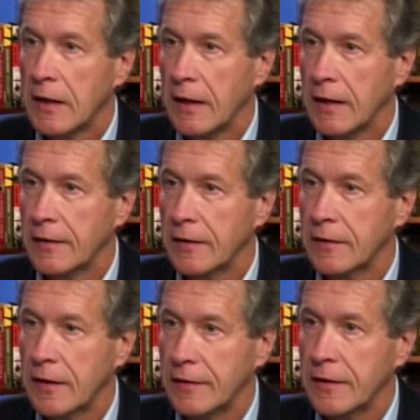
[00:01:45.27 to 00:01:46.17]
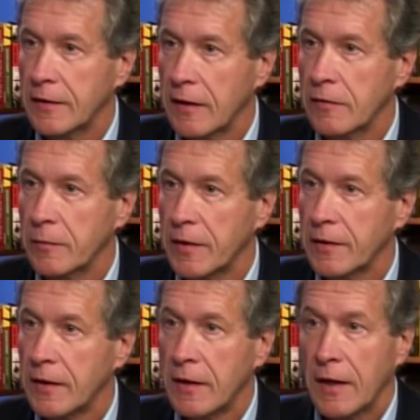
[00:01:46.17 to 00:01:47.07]
and our
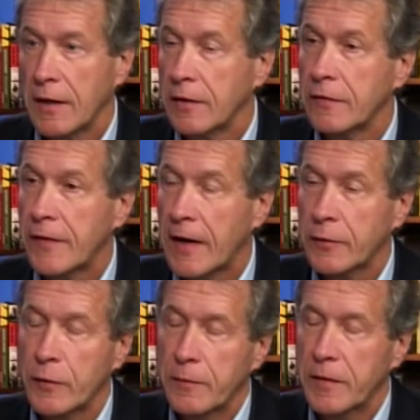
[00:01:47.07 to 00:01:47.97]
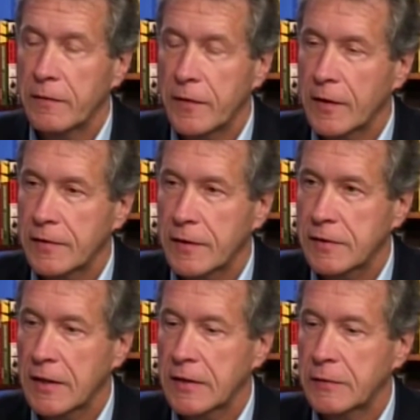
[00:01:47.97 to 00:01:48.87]
government. And in fact, we've been very
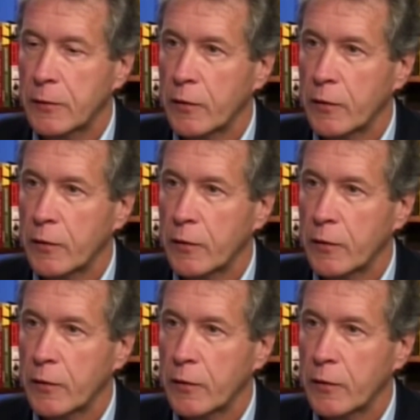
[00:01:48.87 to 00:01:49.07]
successful.